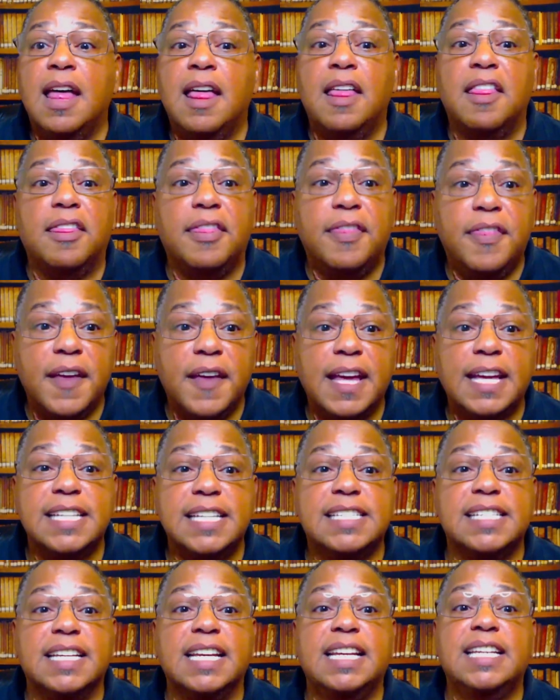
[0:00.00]

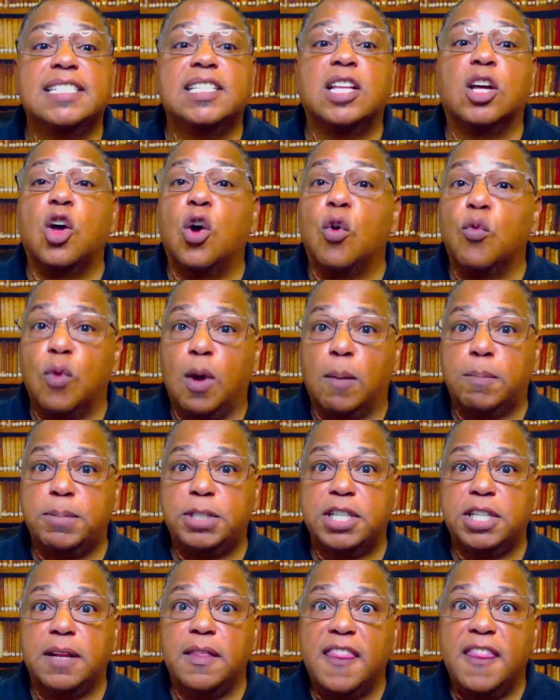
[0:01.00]
This is the
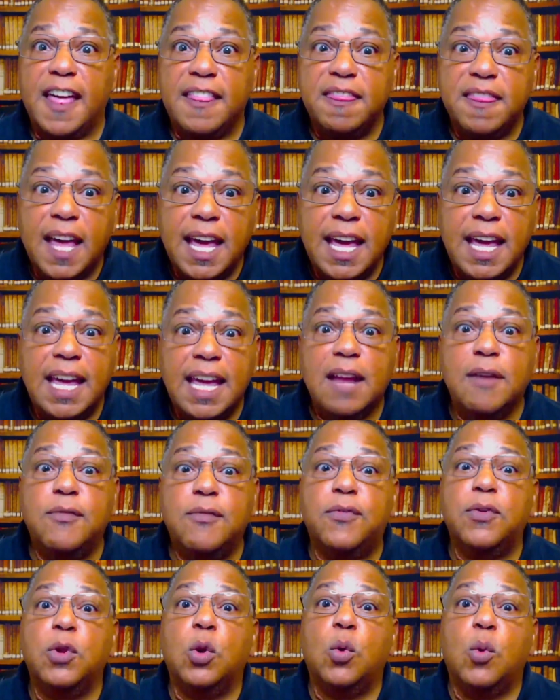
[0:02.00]
corruption that they
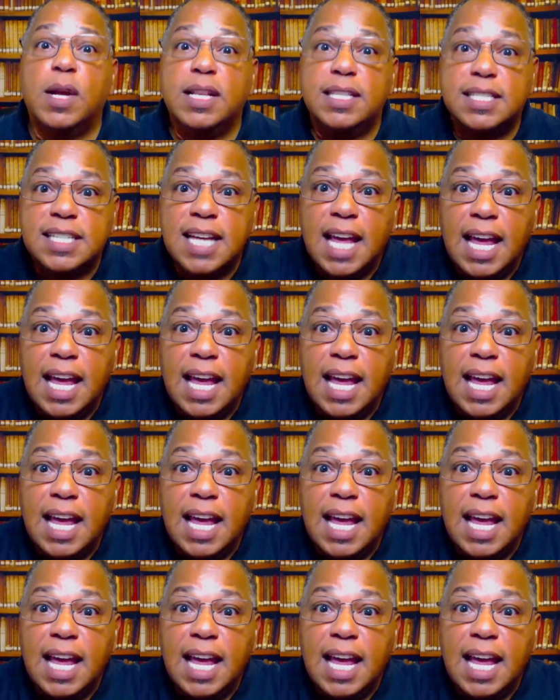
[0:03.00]
influence